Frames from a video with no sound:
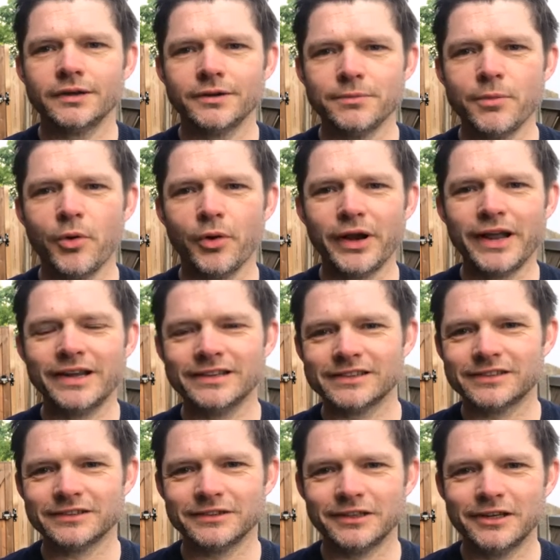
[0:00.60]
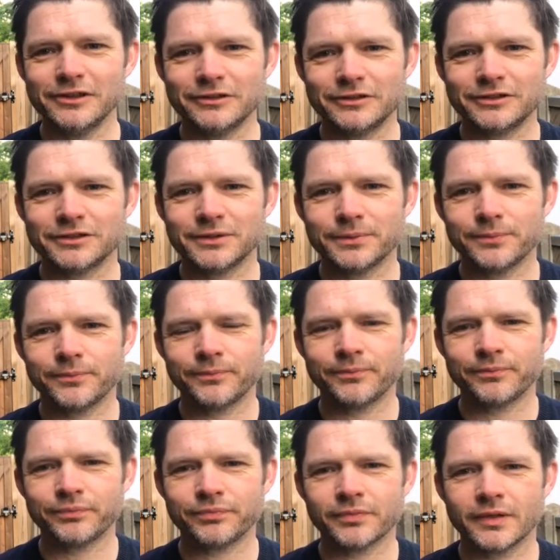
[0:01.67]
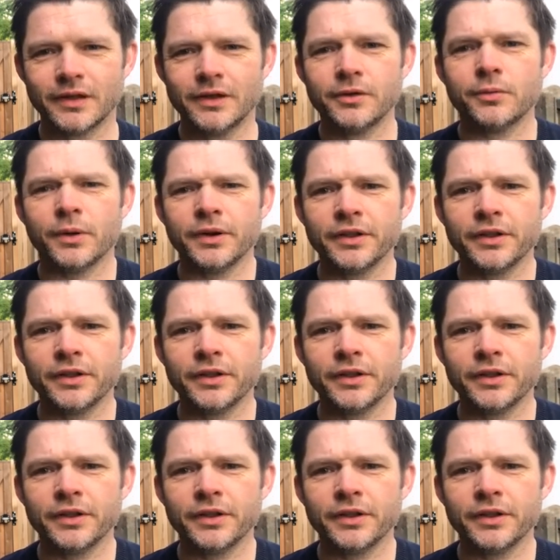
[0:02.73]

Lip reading: Good morning, St Luke's. One